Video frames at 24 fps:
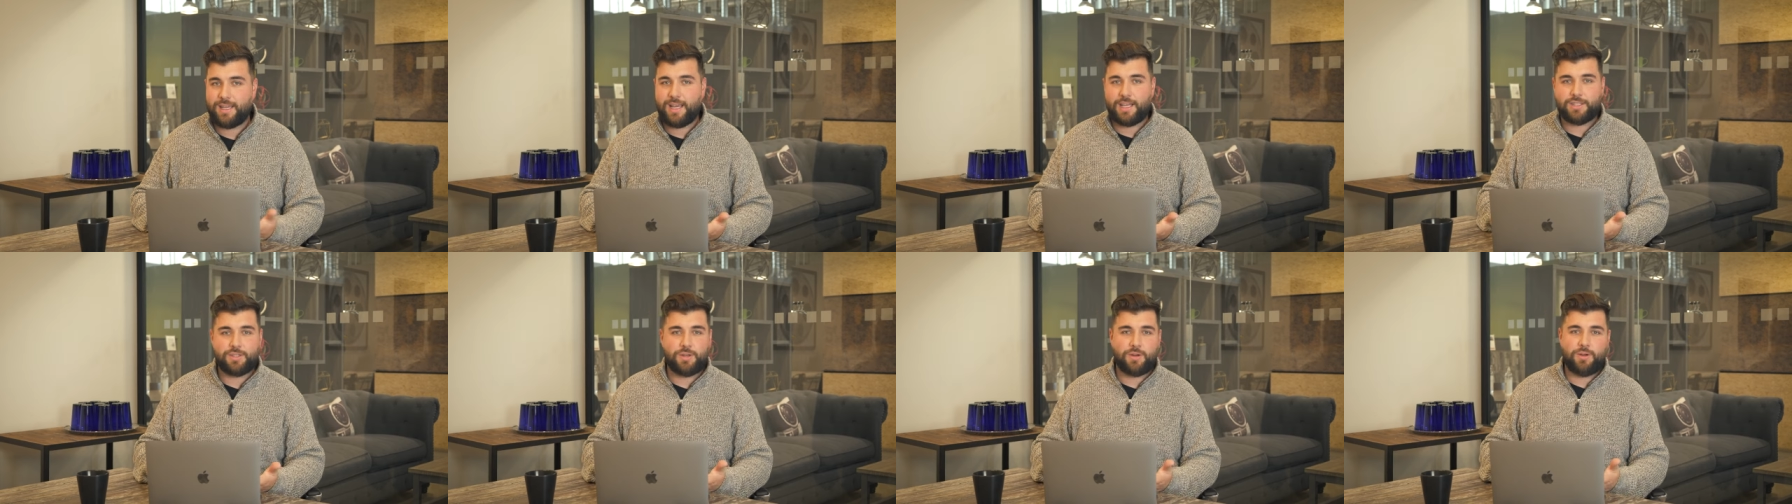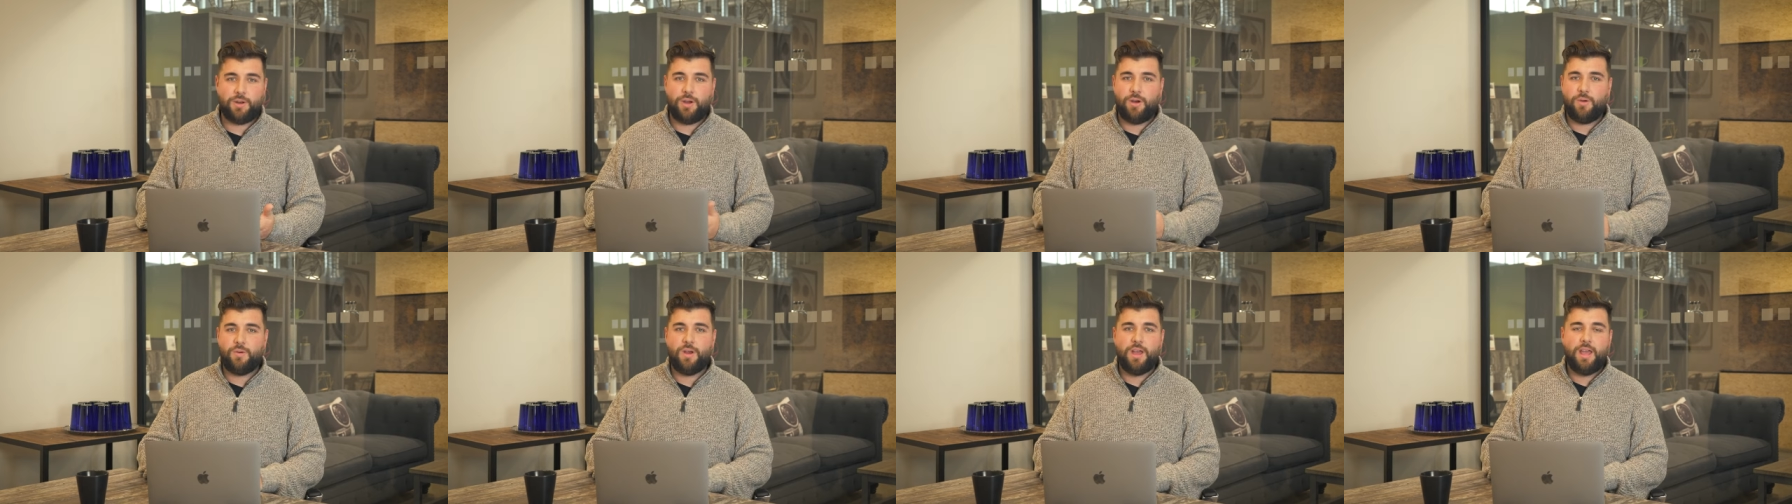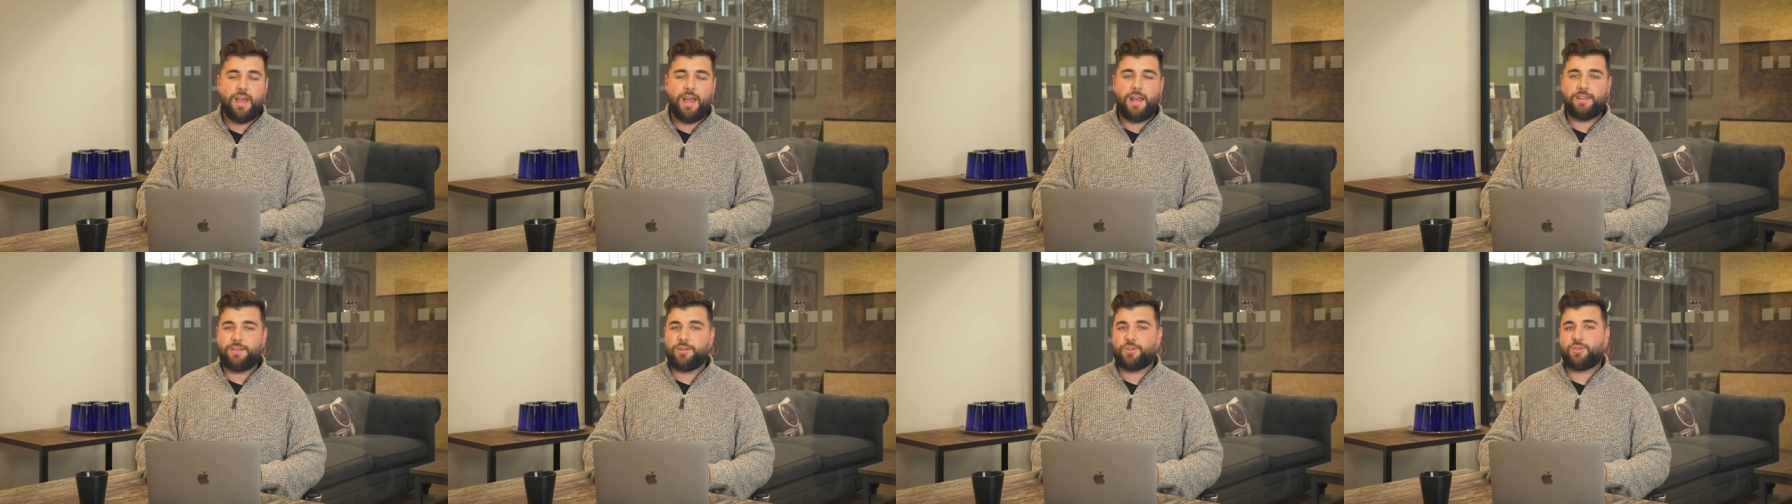yes or no.
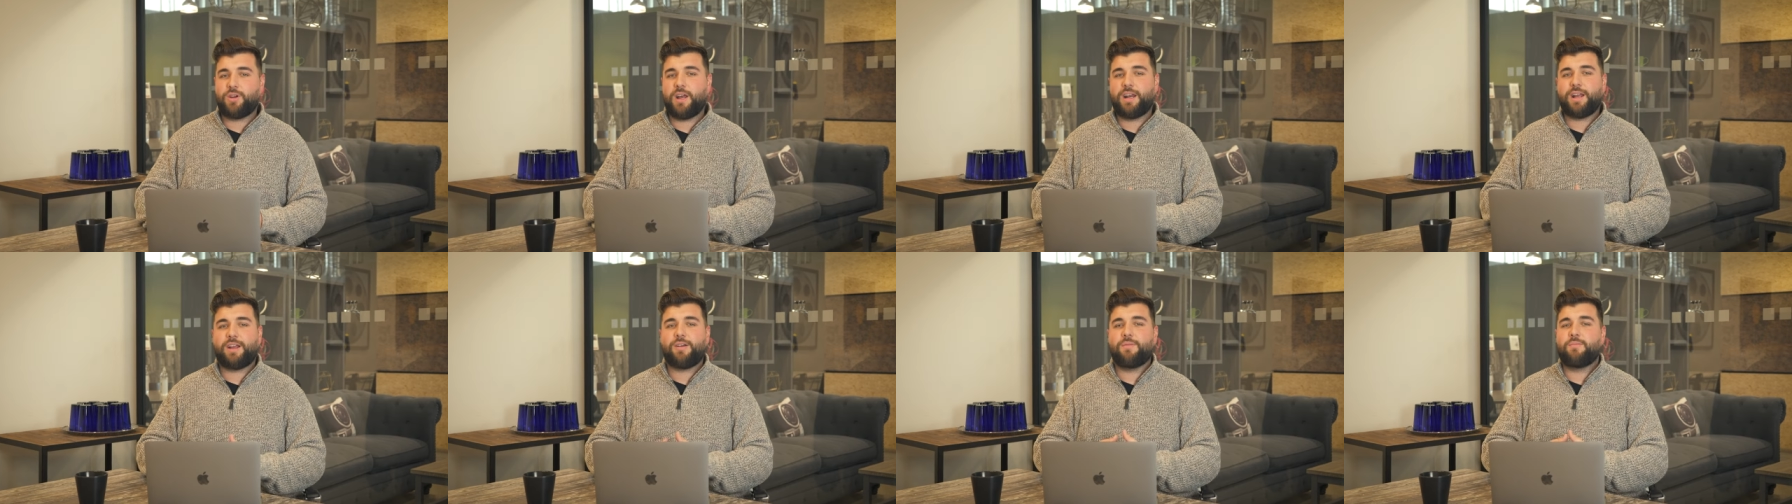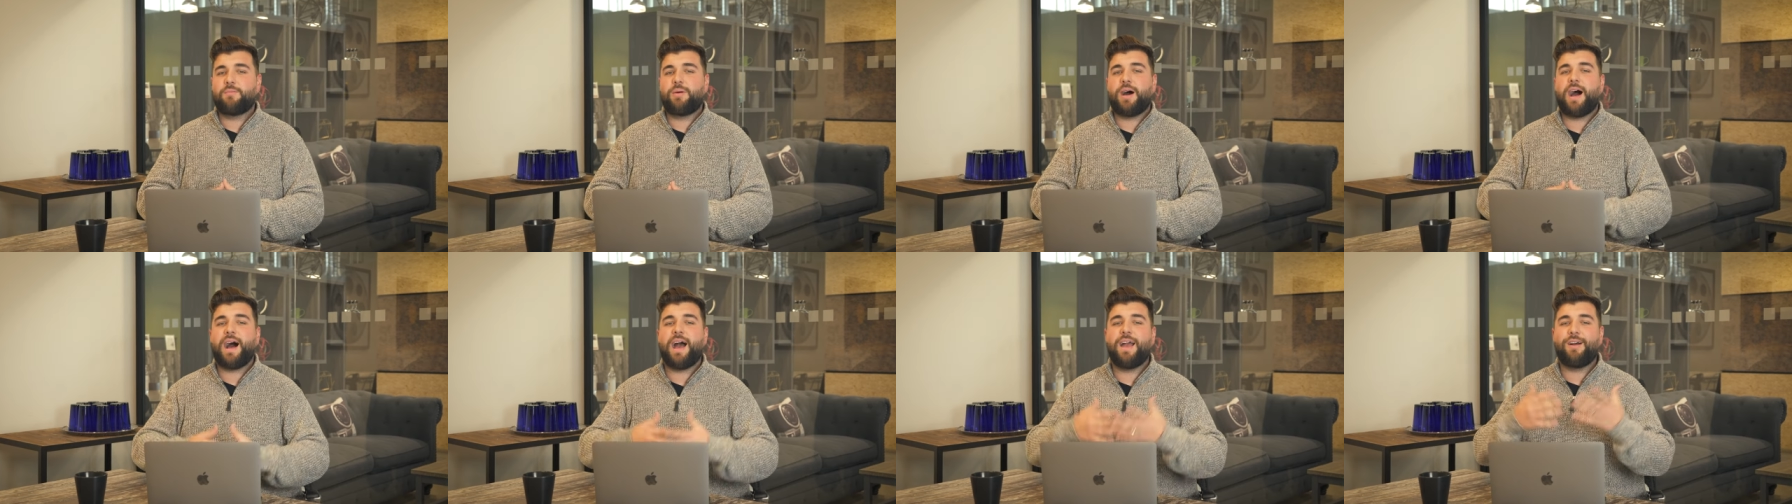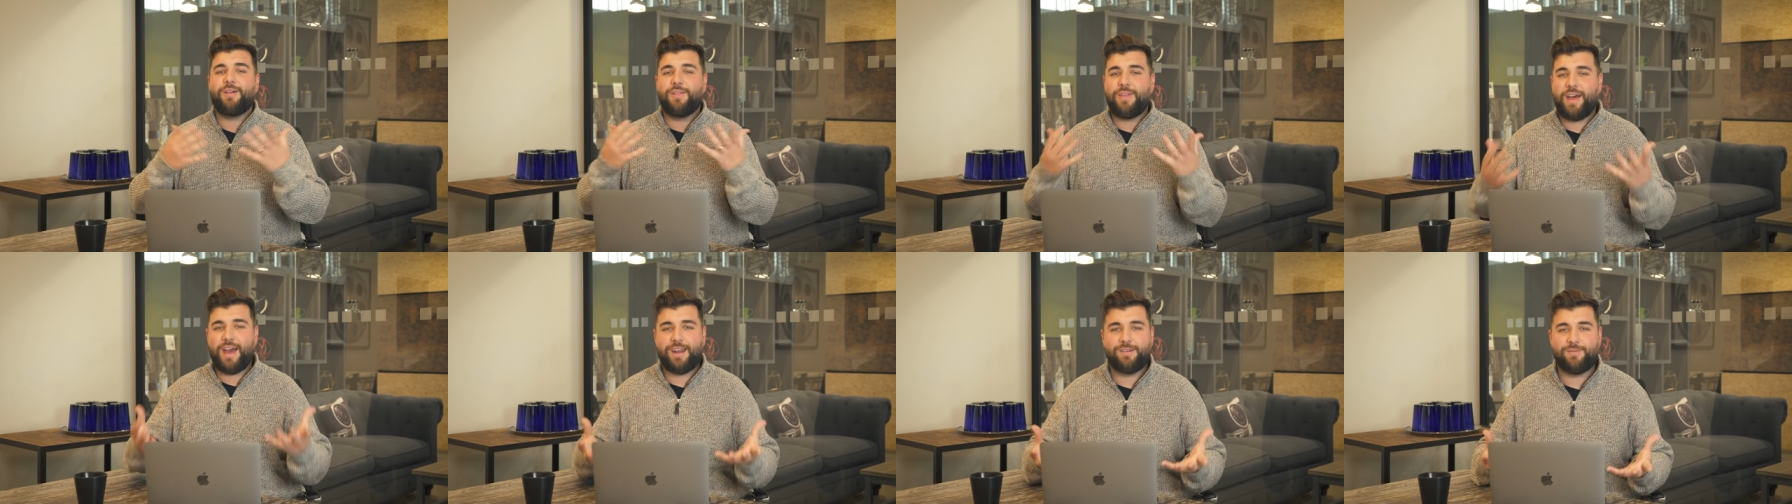And you try to
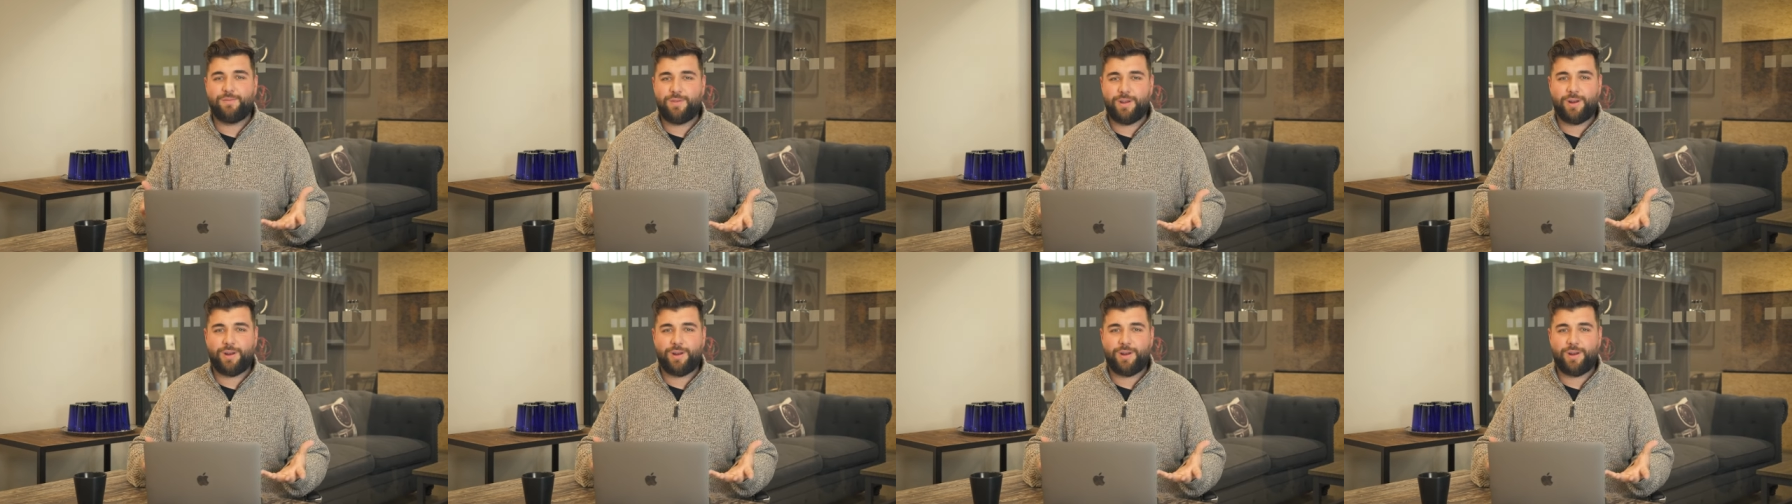compile that and